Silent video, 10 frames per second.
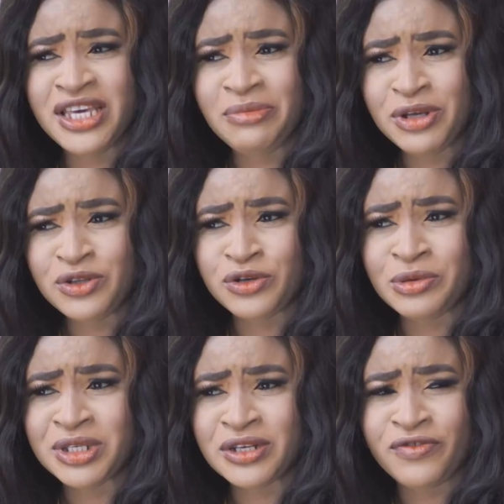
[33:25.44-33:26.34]
keeping to
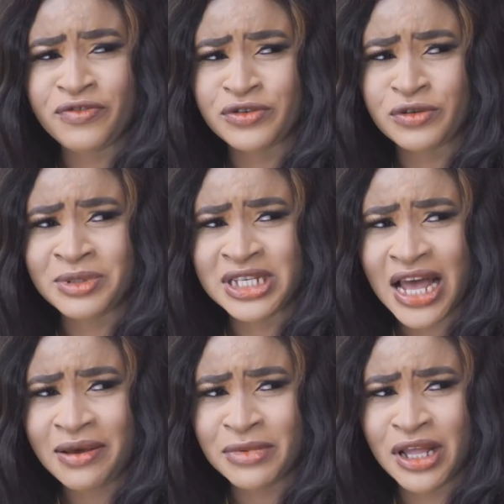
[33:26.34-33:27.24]
himself for some
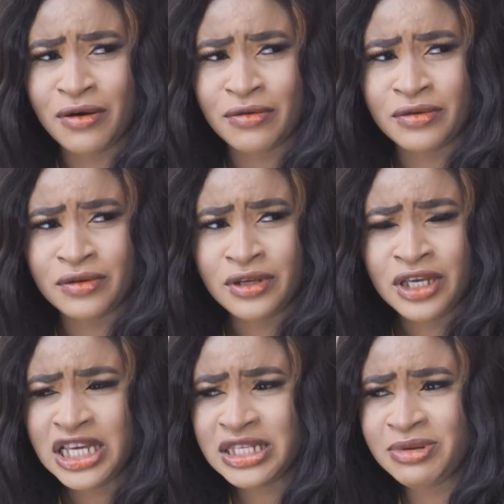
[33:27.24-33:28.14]
time now.
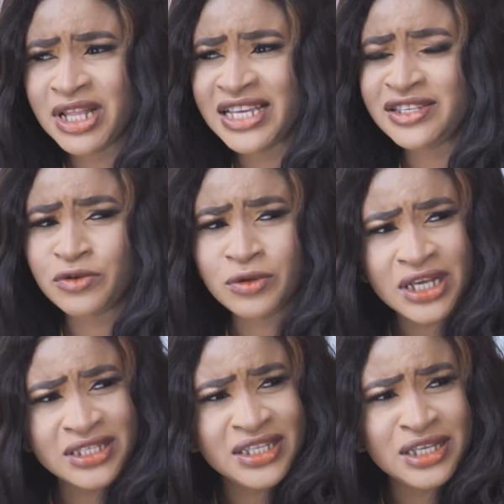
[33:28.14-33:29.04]
He's been
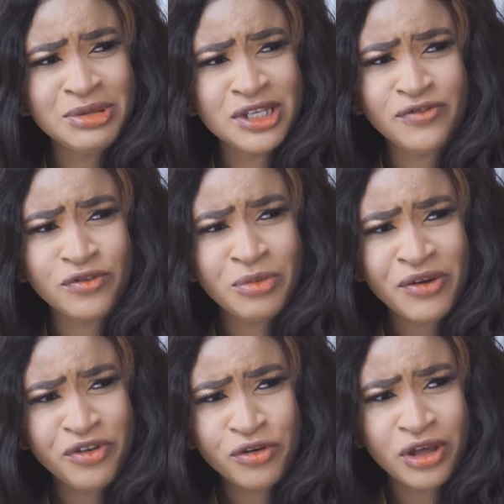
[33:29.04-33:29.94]
isolating himself from
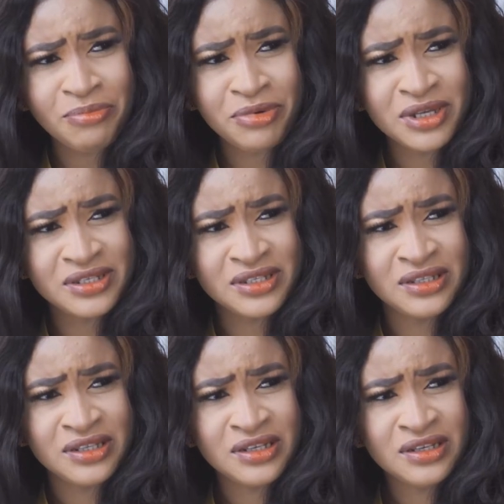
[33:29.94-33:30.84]
every other person.